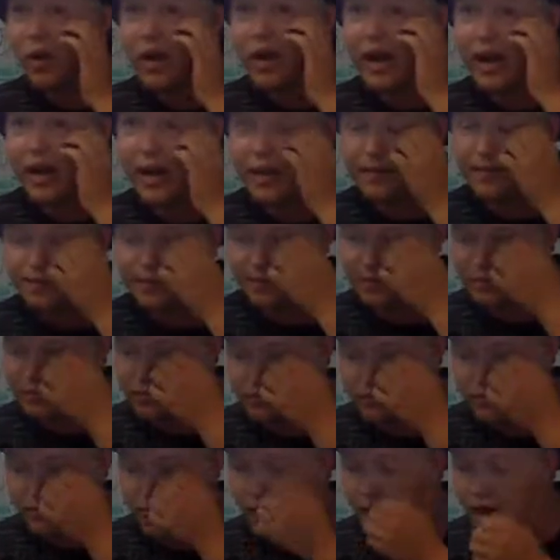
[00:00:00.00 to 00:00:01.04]
Uh, yep.
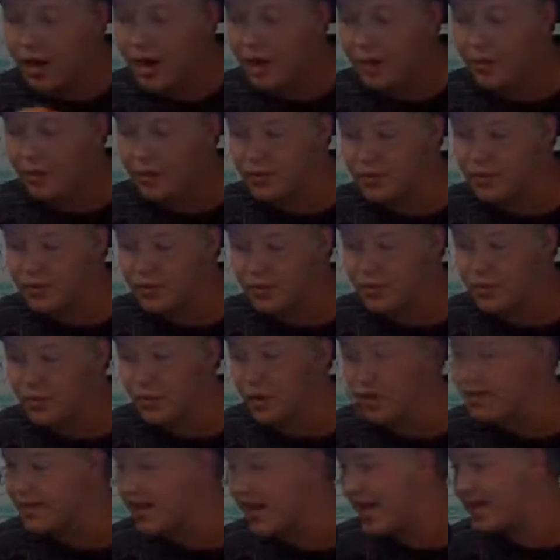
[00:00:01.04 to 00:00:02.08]
Yeah. Uh, we were with her
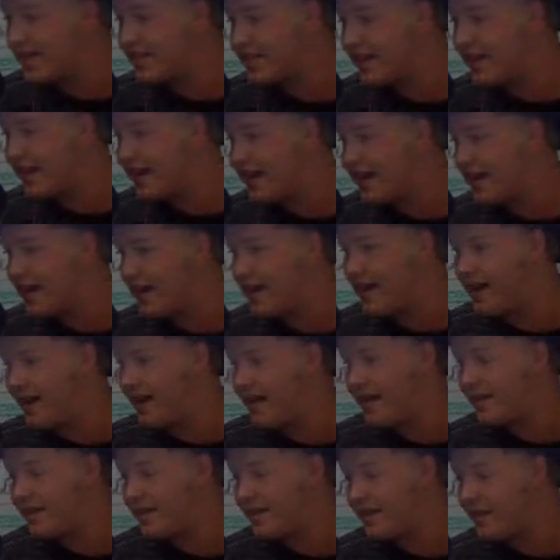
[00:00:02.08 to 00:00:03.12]
boys last night uh,
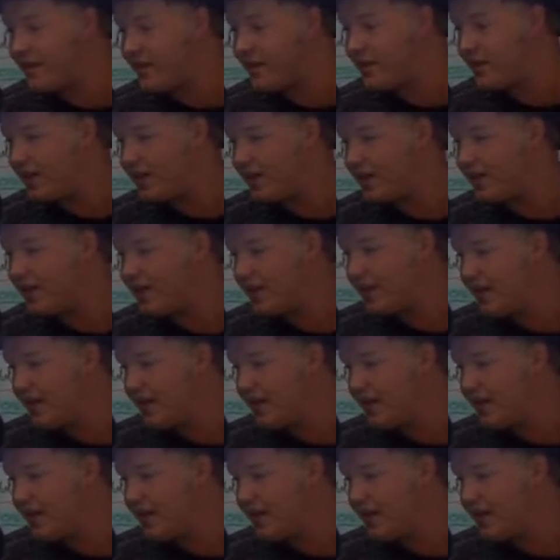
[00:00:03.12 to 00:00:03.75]
having dinner and.